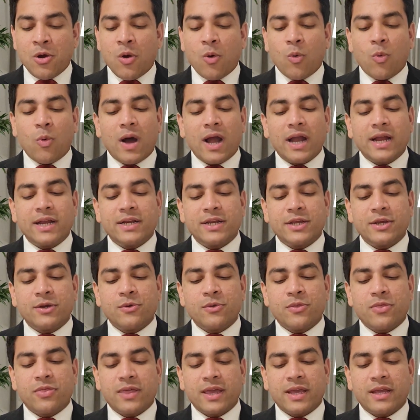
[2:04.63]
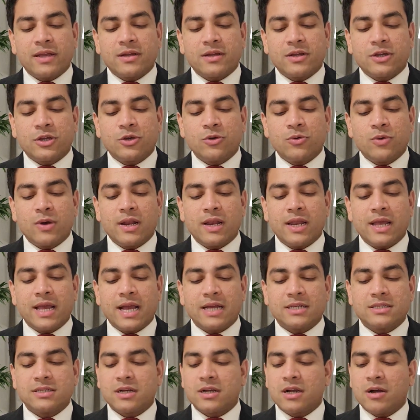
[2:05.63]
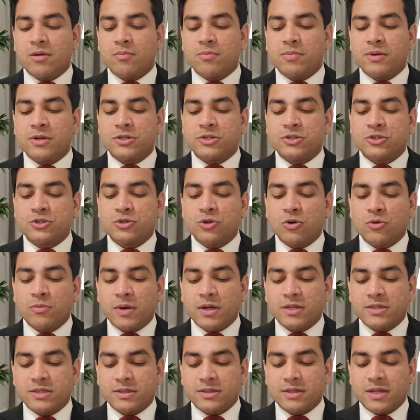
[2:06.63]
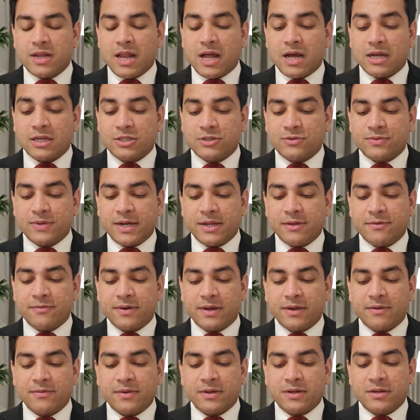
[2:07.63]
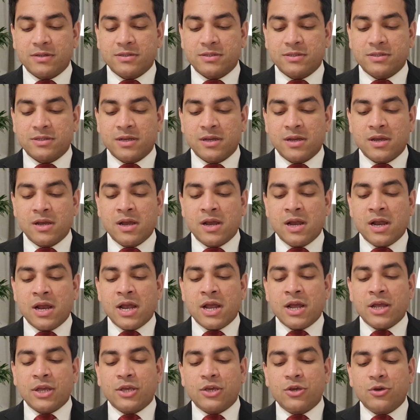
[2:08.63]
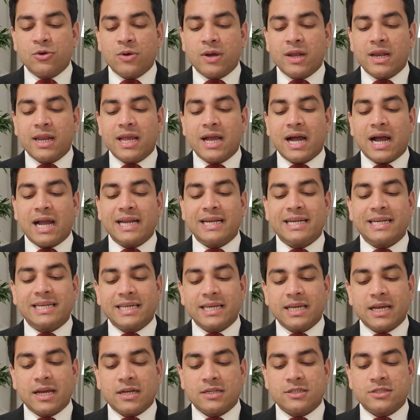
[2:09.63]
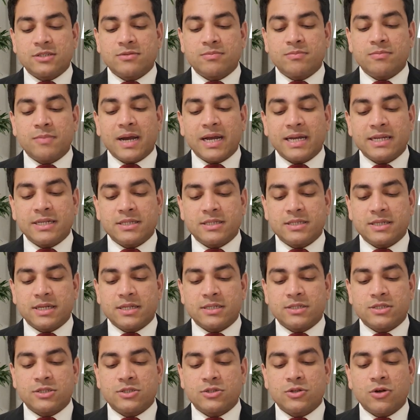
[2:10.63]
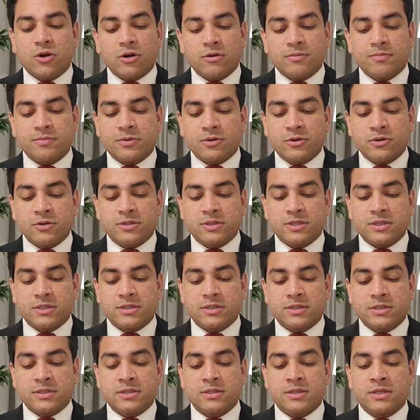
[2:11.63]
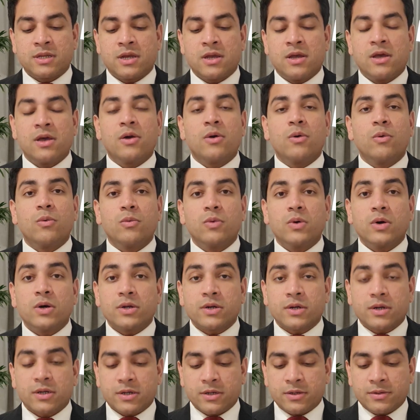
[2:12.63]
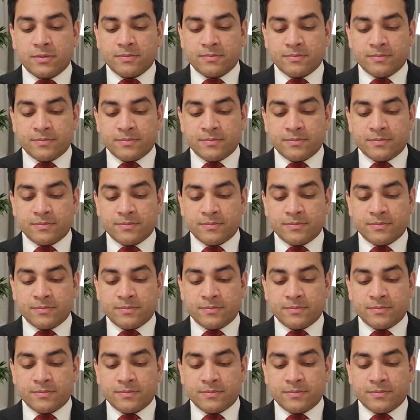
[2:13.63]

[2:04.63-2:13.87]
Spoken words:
Why do you think QLA has accomplished so much in the last 25 years? QLA ideas, mindsets, thought processes work.